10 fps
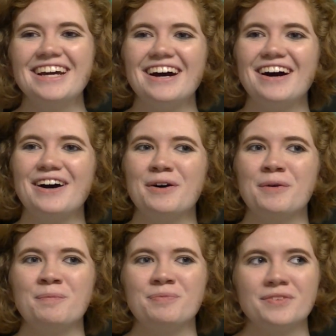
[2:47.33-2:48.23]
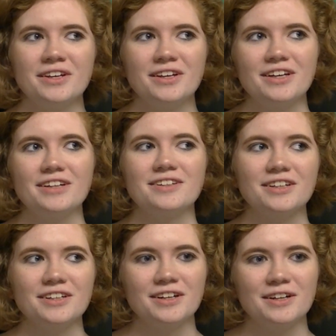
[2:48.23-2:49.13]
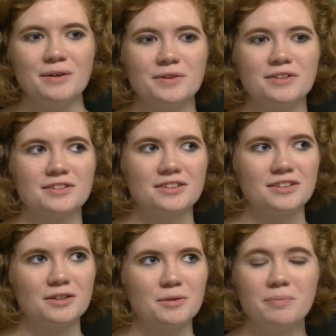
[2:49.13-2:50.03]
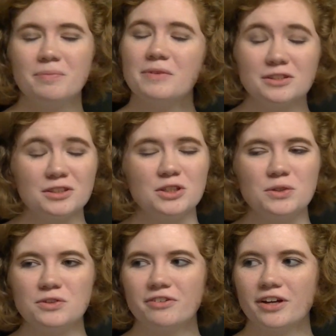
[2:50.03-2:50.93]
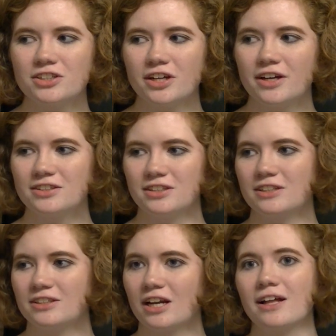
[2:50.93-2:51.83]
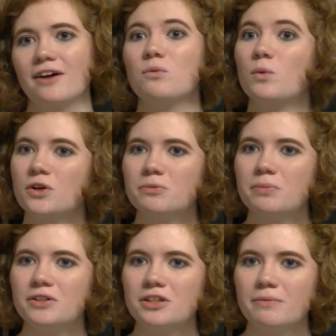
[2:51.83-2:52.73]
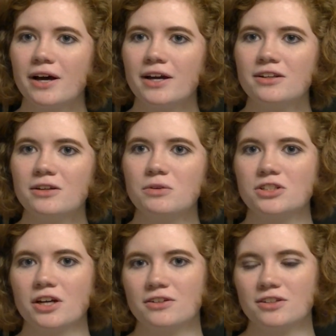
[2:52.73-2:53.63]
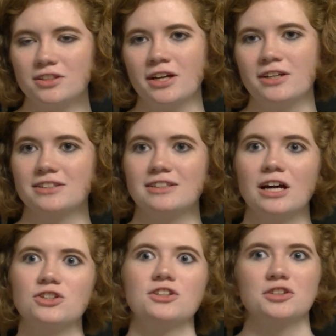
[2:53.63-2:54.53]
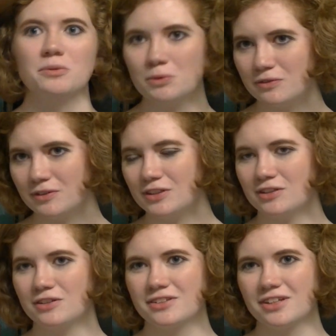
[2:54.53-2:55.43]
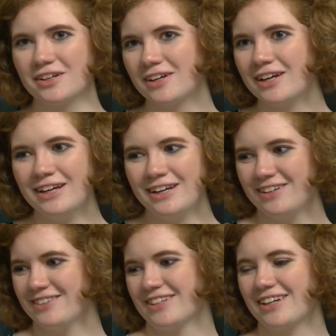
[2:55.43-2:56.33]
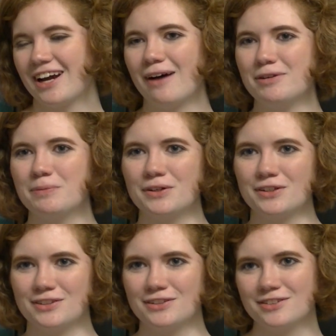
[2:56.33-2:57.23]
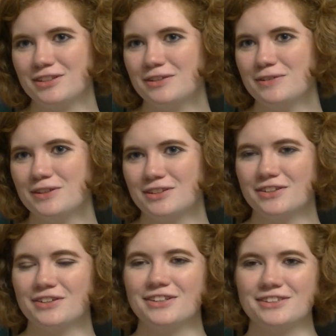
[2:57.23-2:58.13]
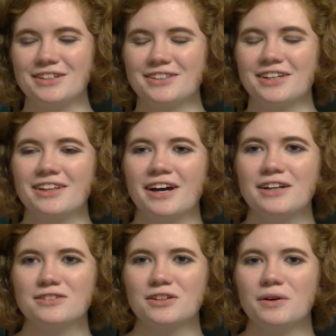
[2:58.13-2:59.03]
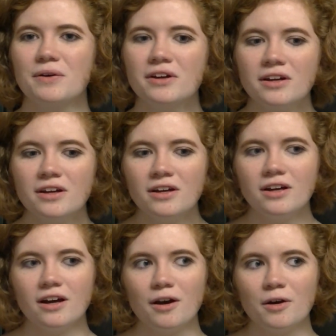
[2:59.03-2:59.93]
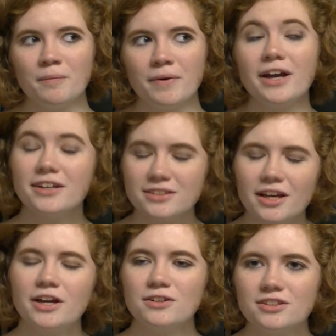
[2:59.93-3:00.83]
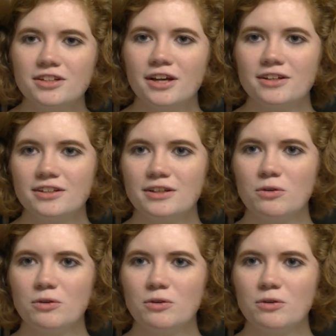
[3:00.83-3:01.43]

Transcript: Um, It did, it was, a, it's a huge franchise, and it's got a lot of world building behind it, which I understand. It's not just the movies, there's like, there's like comic books, there's T V series, things like that. So um, I guess I understand